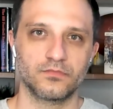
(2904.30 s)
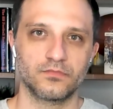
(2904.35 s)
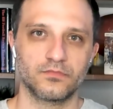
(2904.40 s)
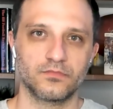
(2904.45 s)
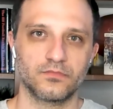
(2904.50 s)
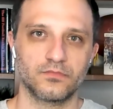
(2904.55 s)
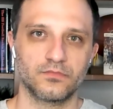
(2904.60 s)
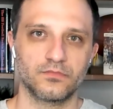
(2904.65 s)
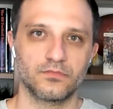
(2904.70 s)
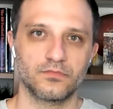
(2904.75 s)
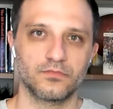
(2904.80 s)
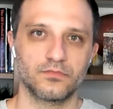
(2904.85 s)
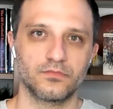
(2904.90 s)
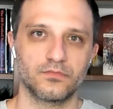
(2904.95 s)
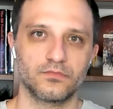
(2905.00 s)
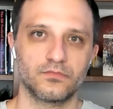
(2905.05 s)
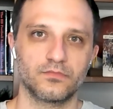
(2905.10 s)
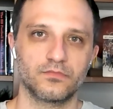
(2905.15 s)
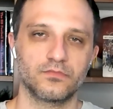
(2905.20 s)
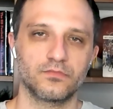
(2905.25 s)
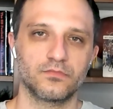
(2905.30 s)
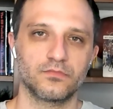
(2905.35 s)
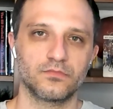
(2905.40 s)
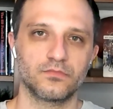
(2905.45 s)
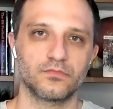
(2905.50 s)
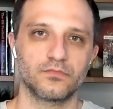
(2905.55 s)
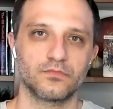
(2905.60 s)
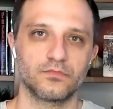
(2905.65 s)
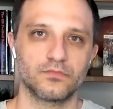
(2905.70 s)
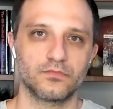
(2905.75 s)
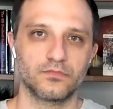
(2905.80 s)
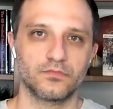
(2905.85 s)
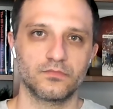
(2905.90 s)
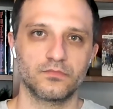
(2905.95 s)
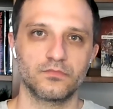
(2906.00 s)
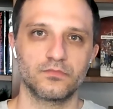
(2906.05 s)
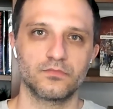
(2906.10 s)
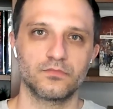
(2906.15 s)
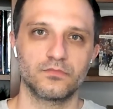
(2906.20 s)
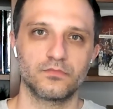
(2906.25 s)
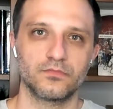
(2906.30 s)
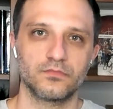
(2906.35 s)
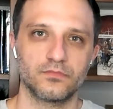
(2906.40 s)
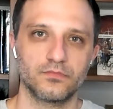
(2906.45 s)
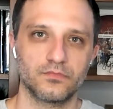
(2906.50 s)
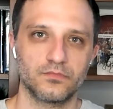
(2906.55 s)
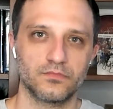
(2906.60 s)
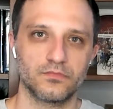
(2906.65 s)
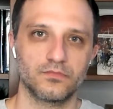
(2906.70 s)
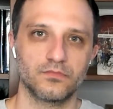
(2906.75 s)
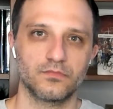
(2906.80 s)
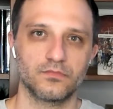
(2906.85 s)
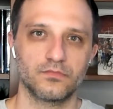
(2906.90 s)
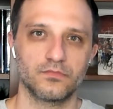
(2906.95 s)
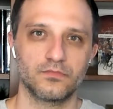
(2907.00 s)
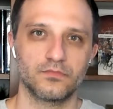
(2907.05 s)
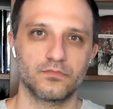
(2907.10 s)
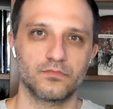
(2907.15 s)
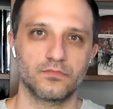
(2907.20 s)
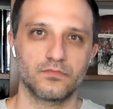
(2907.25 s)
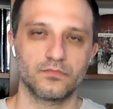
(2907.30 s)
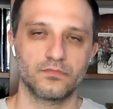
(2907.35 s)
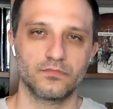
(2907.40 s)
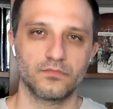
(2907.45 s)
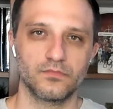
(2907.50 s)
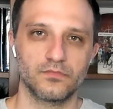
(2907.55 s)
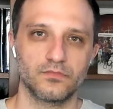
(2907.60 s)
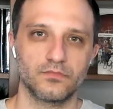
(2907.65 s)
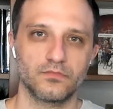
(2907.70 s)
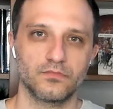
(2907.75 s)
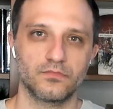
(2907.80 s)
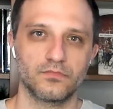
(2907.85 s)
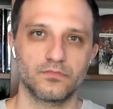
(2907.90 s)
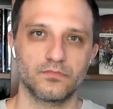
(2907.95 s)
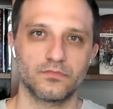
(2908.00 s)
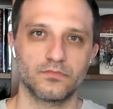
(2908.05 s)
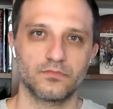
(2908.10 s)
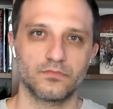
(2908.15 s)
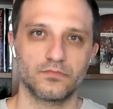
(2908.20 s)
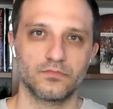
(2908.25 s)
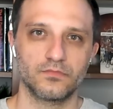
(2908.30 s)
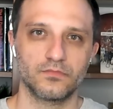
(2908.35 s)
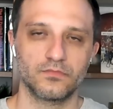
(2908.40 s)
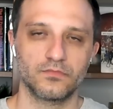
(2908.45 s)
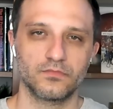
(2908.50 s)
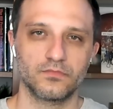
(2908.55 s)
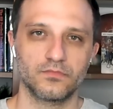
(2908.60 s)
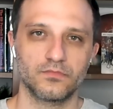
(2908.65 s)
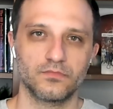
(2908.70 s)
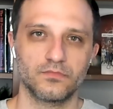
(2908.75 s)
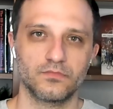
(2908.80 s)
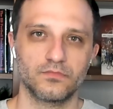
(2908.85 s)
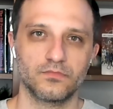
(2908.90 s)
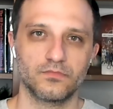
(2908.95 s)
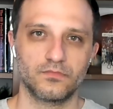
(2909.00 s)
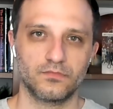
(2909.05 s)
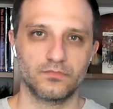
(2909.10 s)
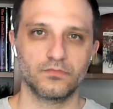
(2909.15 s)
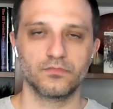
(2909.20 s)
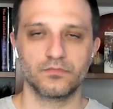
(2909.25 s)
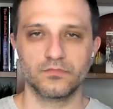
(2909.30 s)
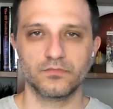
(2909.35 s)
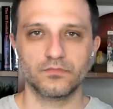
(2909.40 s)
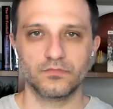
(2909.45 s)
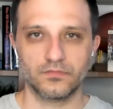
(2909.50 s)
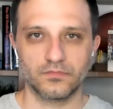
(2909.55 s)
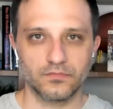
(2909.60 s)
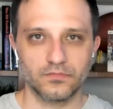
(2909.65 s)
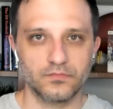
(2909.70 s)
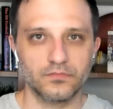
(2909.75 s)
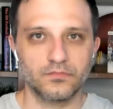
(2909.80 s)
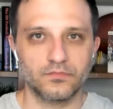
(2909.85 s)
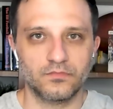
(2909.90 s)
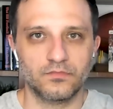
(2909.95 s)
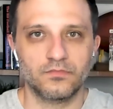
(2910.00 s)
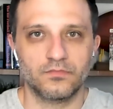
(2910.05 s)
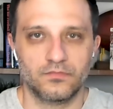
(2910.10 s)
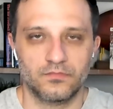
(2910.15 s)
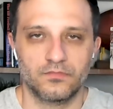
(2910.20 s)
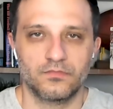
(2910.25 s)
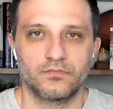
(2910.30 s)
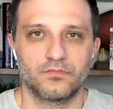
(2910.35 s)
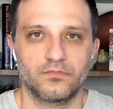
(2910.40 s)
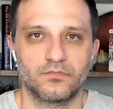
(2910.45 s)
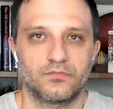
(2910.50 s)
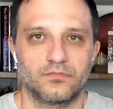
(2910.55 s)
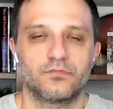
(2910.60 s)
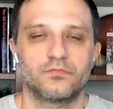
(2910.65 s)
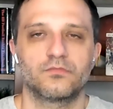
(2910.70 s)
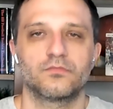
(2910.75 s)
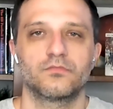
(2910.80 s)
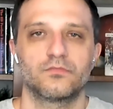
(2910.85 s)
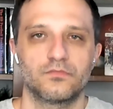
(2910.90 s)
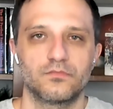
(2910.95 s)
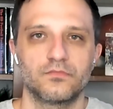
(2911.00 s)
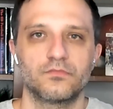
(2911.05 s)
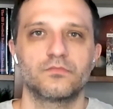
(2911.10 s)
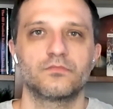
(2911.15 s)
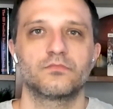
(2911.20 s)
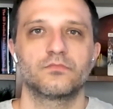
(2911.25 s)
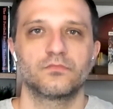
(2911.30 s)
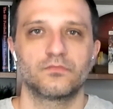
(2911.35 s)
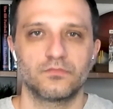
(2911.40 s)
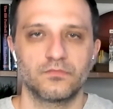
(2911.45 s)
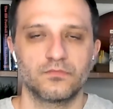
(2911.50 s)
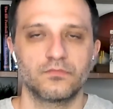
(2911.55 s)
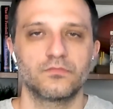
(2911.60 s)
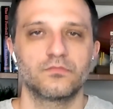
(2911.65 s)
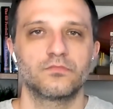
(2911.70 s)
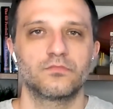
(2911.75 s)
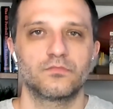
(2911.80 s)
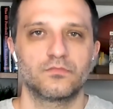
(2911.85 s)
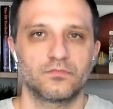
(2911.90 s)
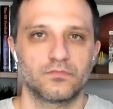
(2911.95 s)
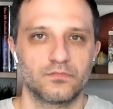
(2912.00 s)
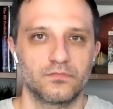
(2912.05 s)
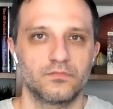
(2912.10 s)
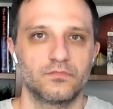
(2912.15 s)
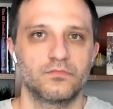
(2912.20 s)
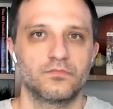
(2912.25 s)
[no speech]